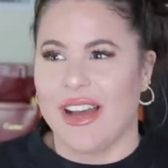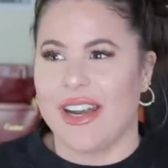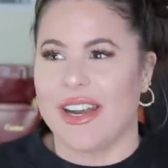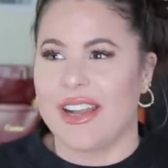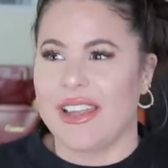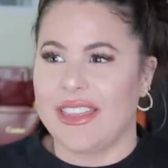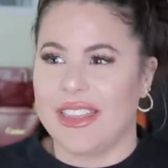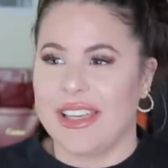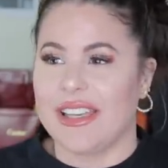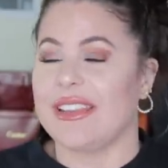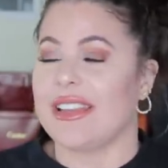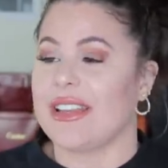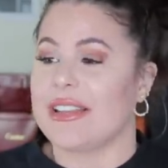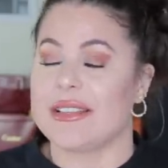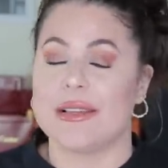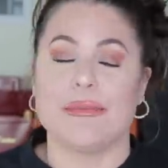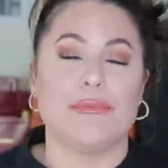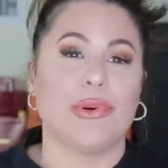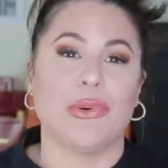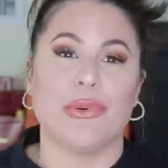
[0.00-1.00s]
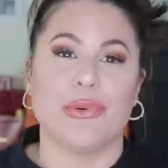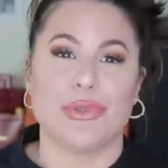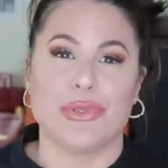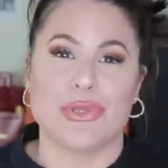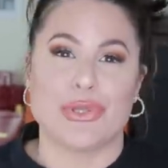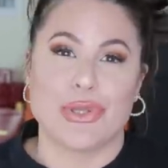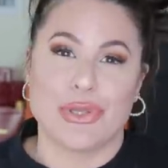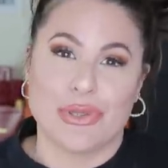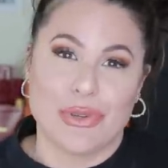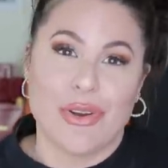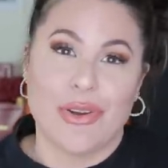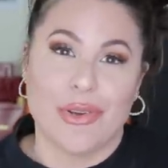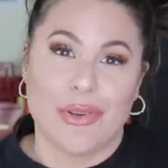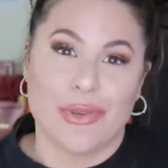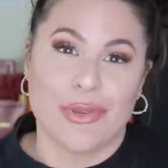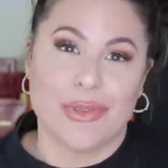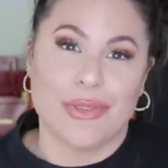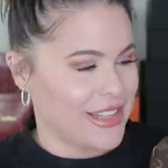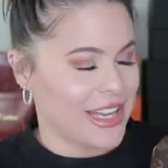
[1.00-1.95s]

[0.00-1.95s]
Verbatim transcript: And I think that's important to know.